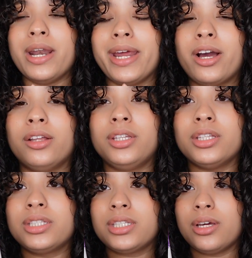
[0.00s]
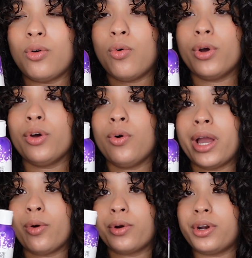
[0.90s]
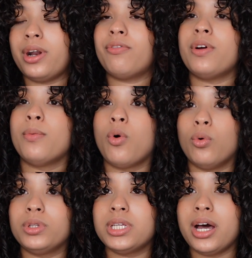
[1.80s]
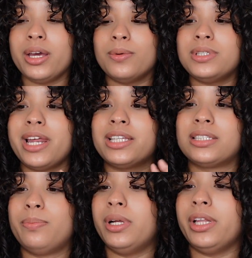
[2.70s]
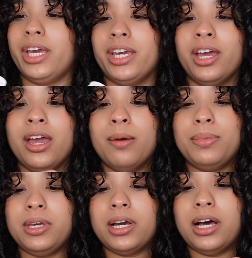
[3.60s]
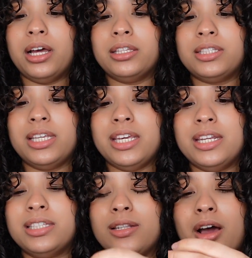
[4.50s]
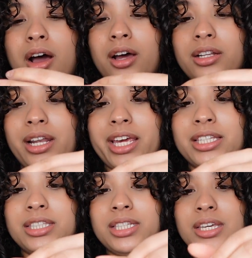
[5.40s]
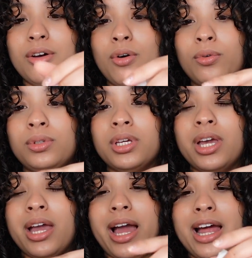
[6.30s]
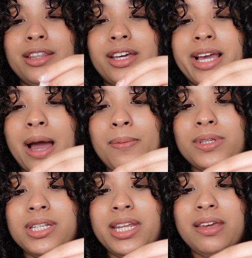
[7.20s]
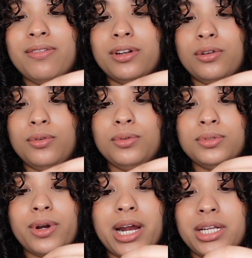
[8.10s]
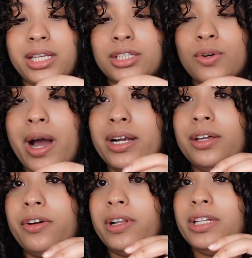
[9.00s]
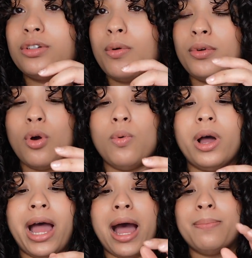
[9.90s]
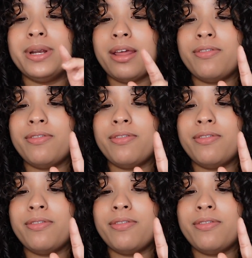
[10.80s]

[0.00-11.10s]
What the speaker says: I got this oil, I ordered it from Ulta. It was like spilling because it is not like sealed, and the cap wasn't even loose or anything, so I literally don't know what happened.